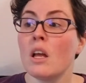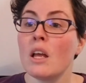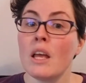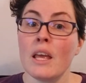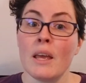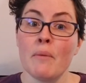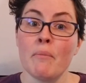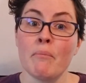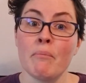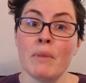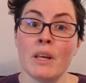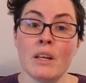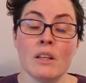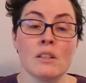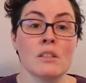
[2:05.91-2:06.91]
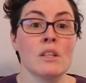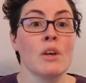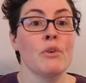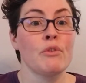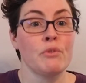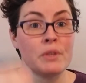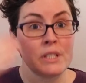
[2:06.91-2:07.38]
It means
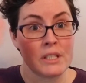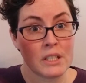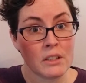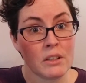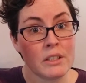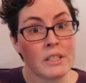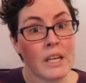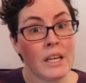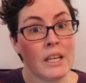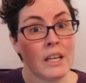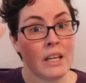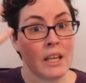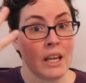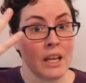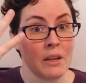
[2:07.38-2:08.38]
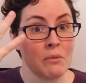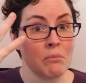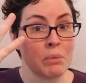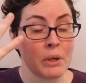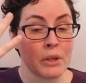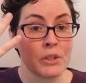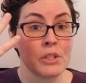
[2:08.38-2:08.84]
facilitating
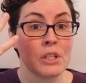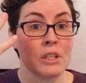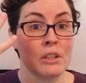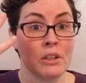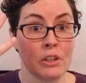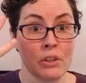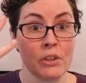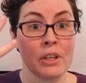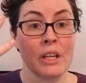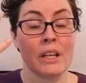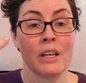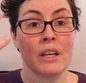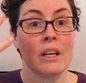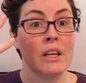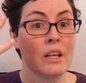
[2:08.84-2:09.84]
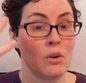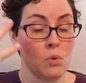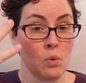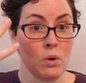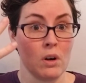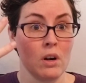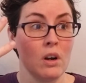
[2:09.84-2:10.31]
in-person learning
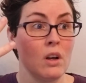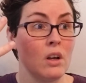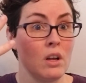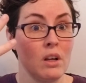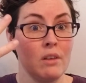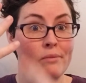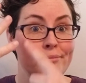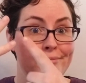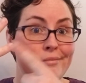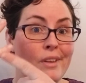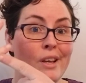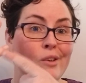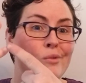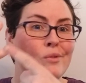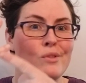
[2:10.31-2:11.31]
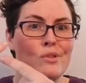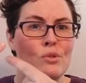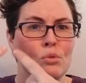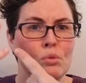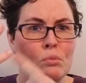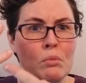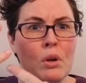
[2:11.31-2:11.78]
or
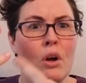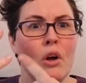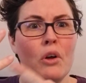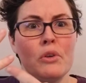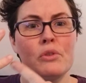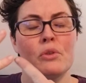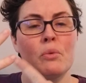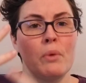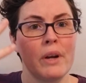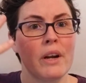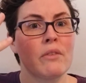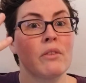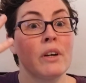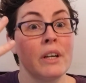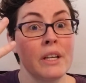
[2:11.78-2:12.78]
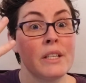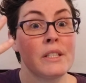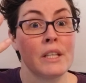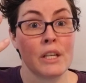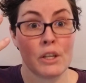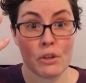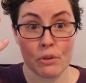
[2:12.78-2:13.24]
Zoom calls or whatever it is
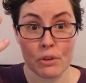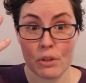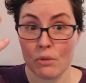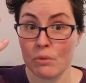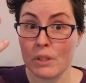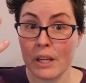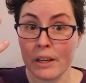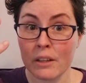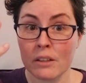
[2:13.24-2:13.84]
that you're using.